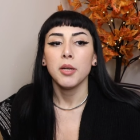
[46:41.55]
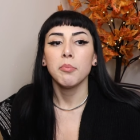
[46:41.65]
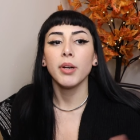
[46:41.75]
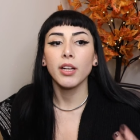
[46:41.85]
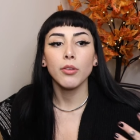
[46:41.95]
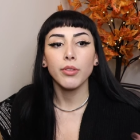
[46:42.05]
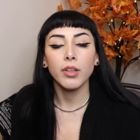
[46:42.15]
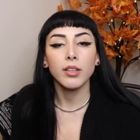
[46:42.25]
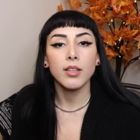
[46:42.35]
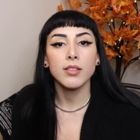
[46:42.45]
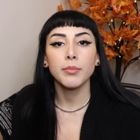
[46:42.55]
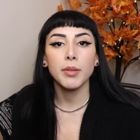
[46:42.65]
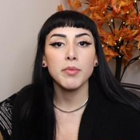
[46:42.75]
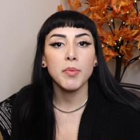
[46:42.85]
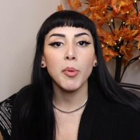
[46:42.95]
But I don't think that
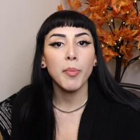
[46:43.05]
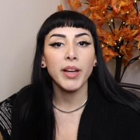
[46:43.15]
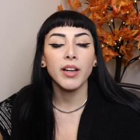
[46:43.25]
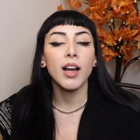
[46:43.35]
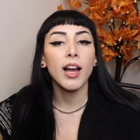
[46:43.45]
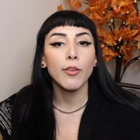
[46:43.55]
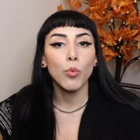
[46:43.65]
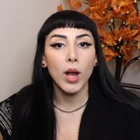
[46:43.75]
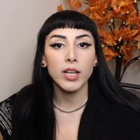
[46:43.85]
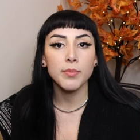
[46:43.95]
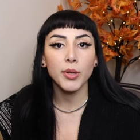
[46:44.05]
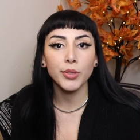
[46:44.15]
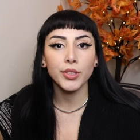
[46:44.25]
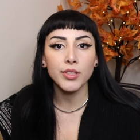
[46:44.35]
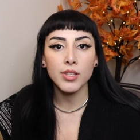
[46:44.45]
sometimes people might not have wax
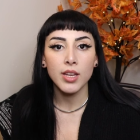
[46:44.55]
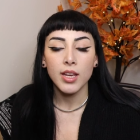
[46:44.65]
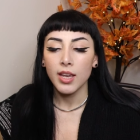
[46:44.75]
melters